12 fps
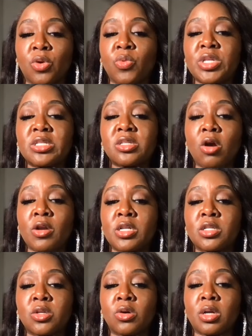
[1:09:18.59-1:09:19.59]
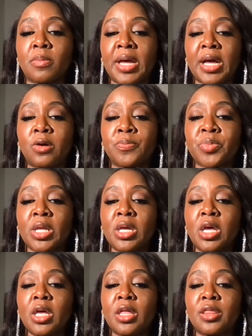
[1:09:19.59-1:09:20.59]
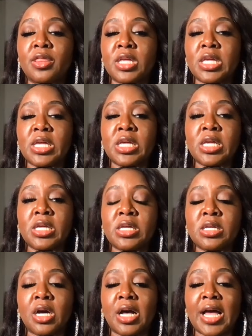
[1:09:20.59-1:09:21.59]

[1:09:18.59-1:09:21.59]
We started to talk about the uh,